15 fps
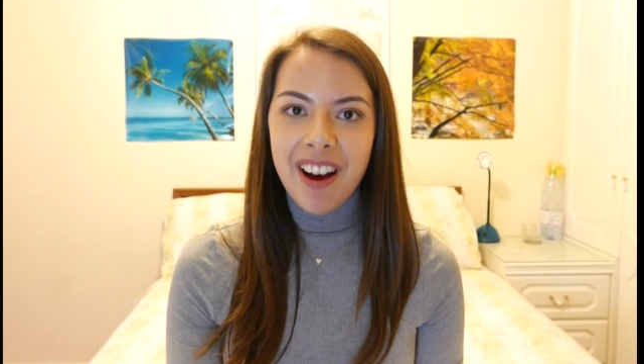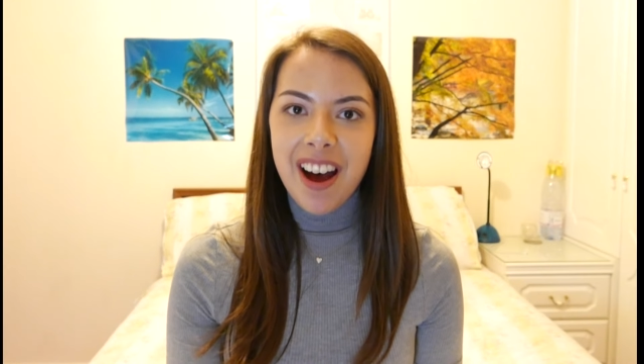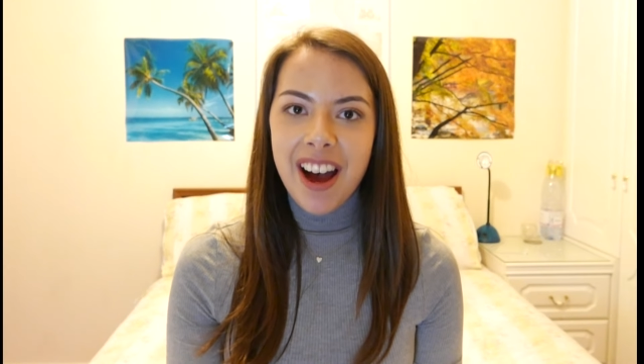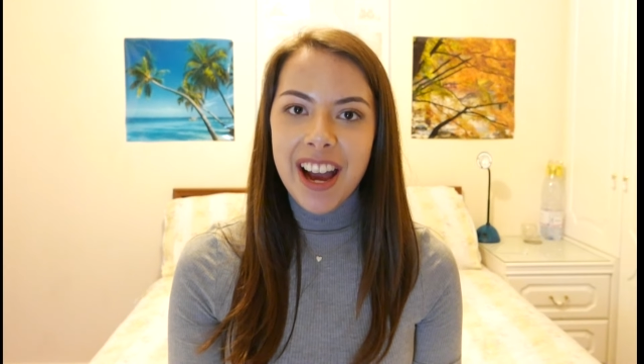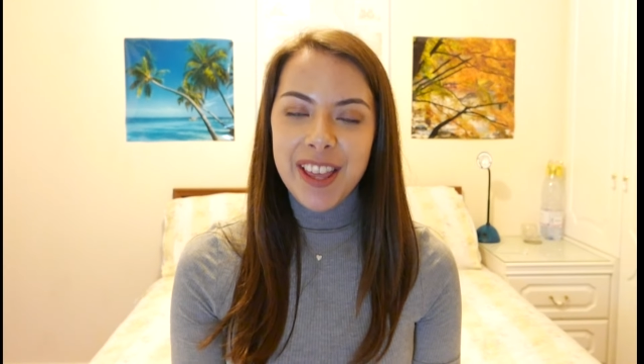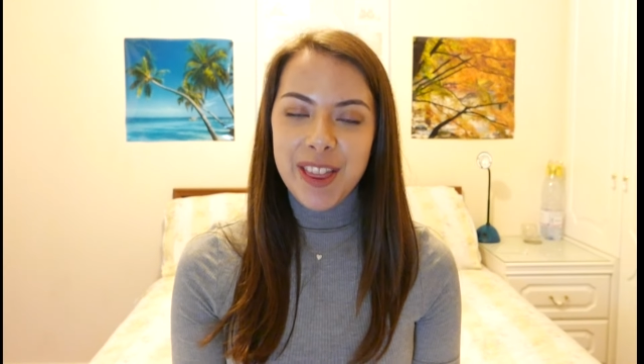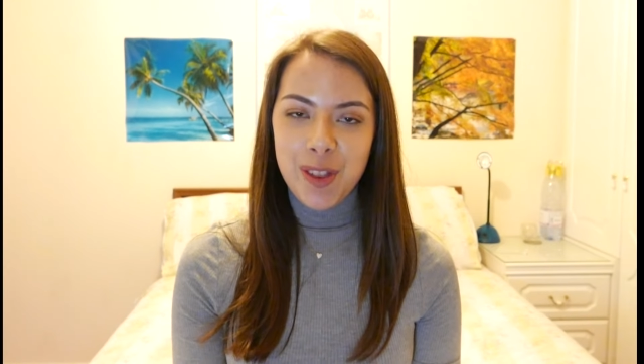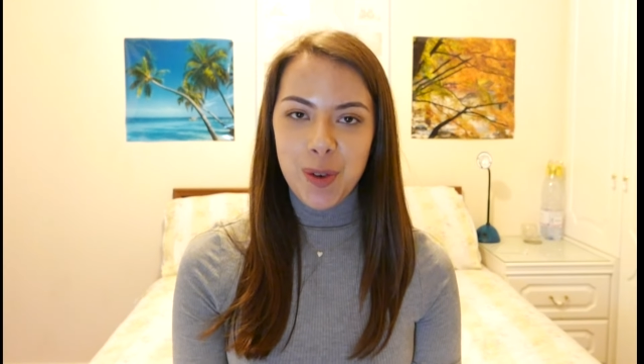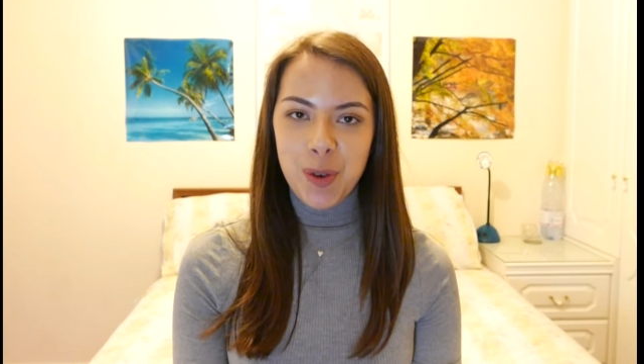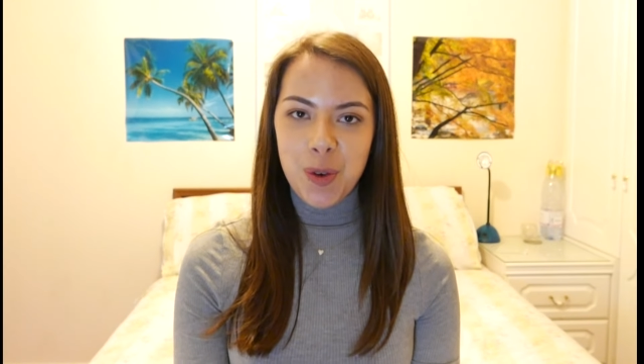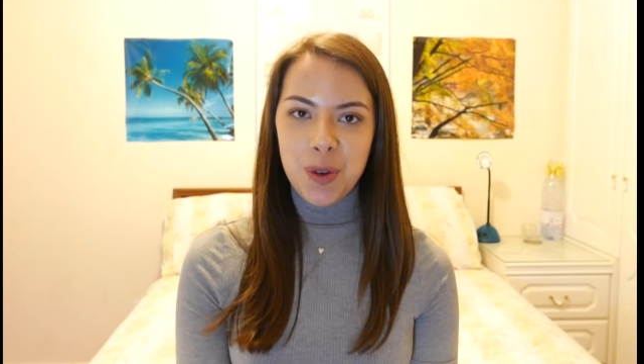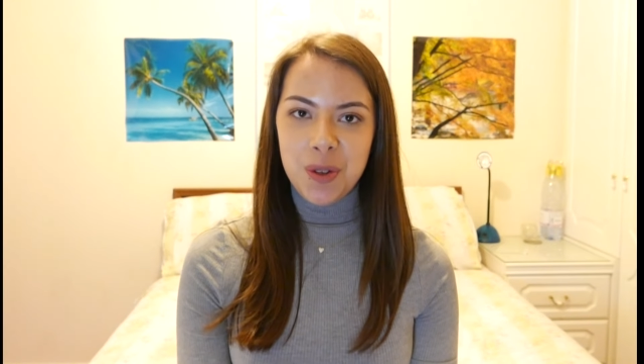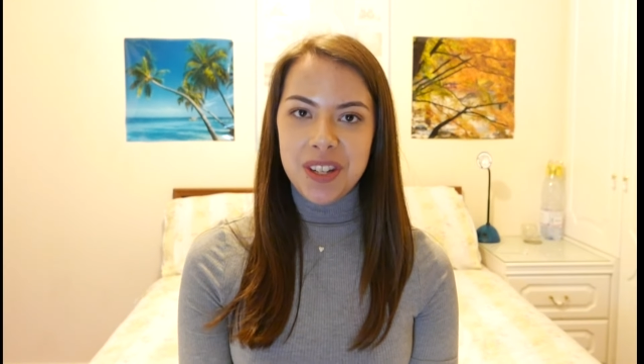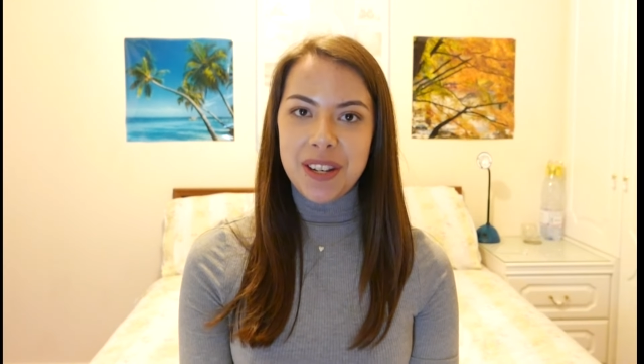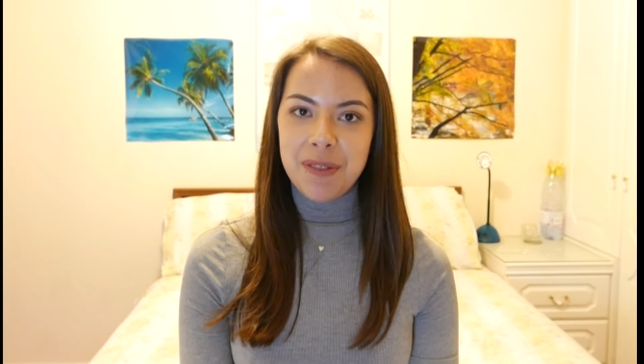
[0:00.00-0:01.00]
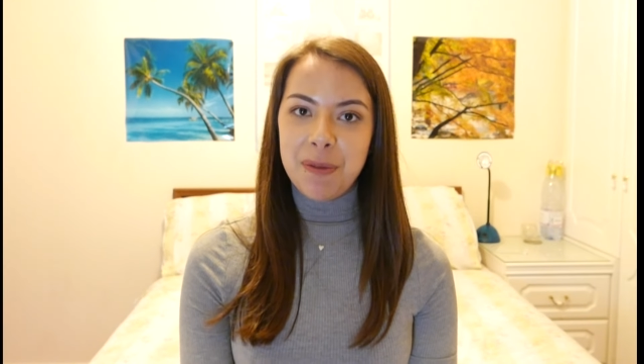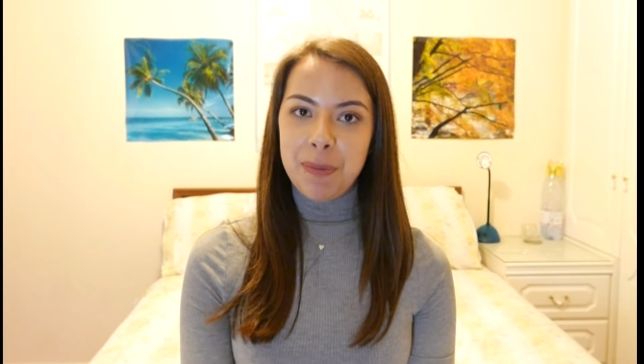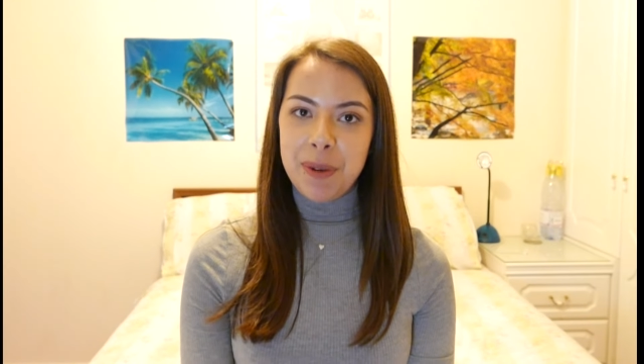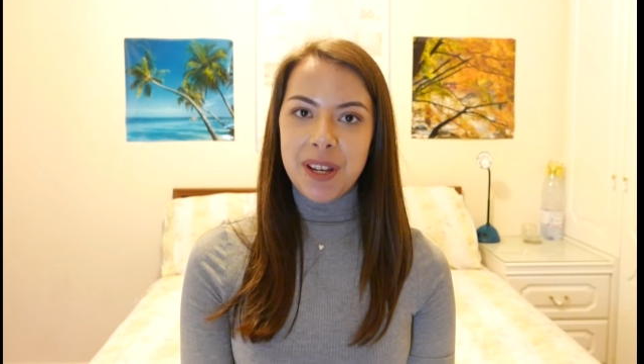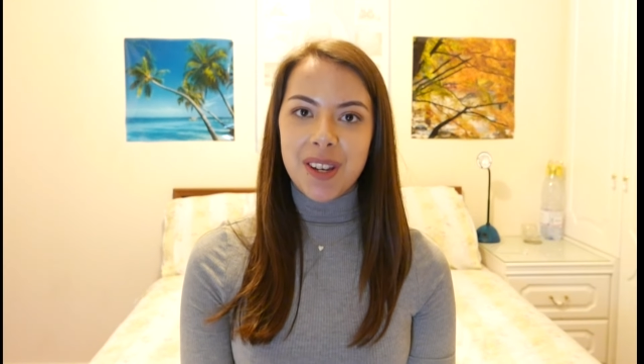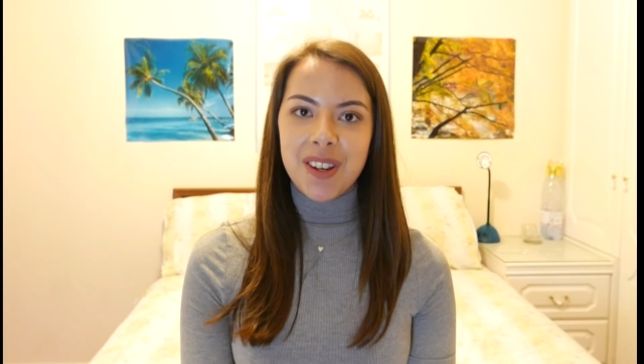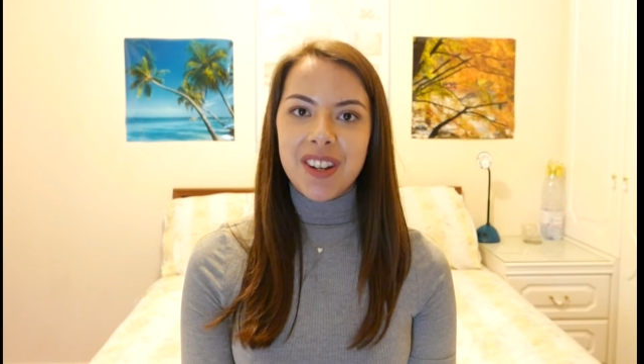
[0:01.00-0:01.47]
I thought it would
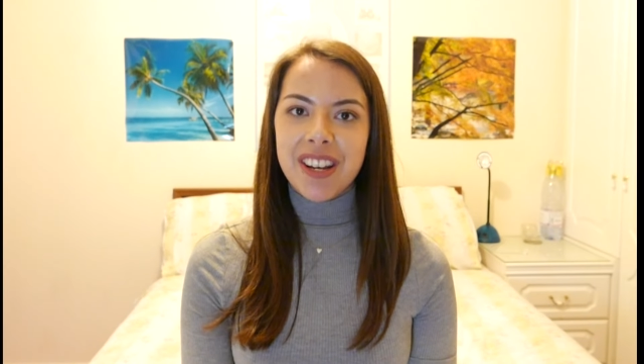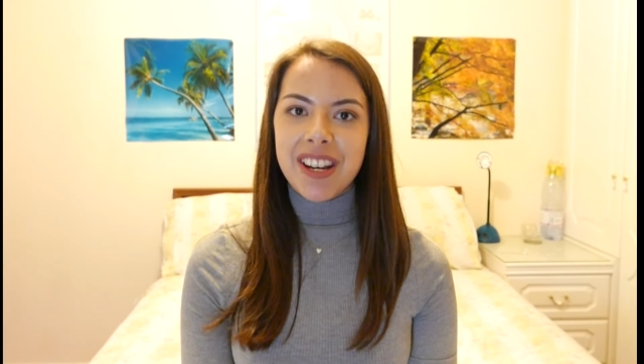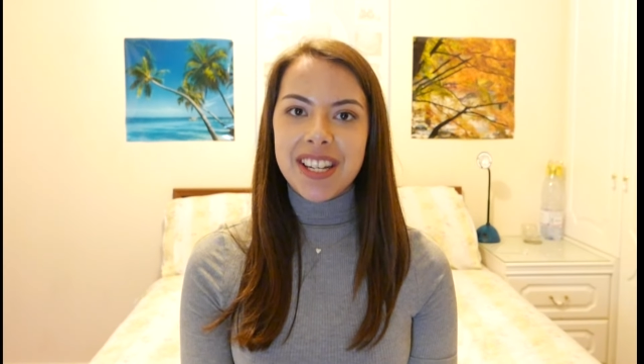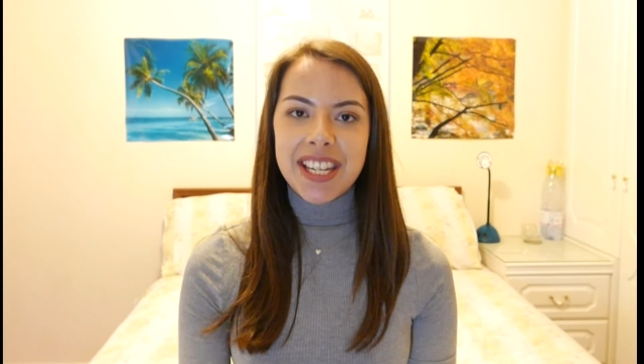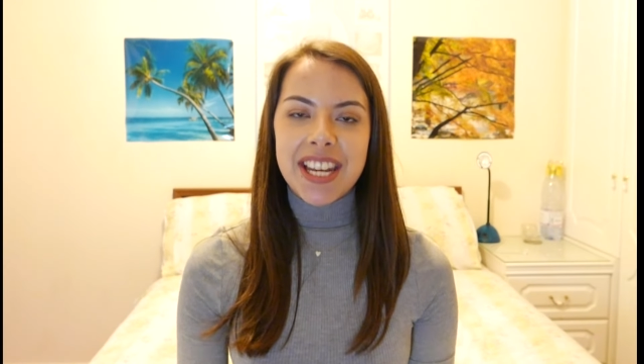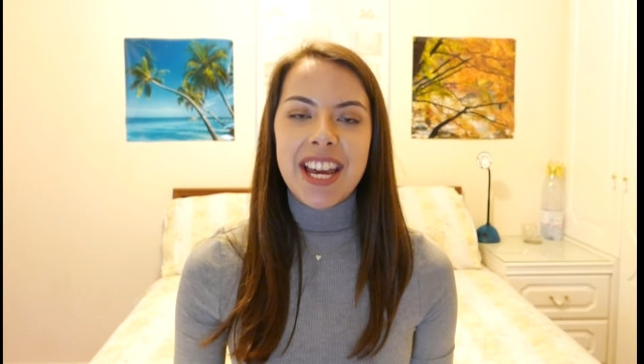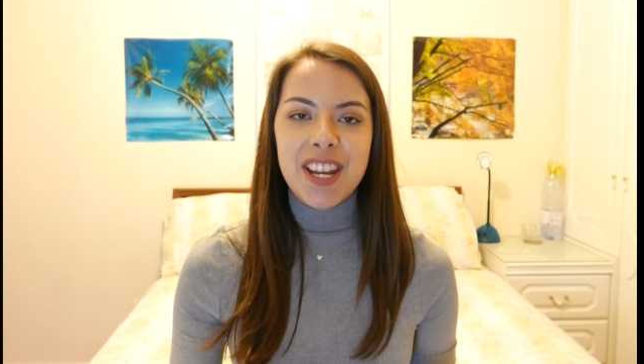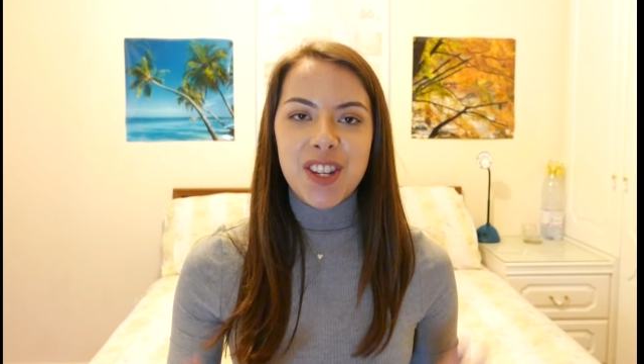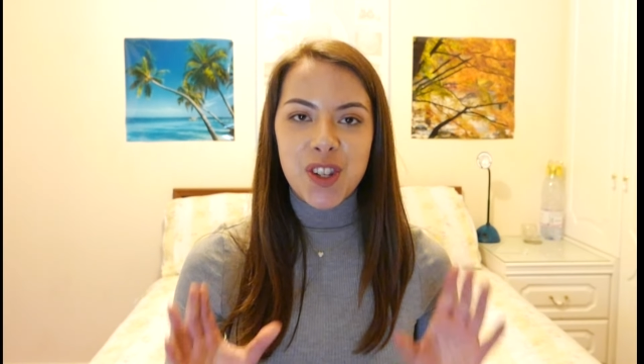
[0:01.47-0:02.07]
be a good idea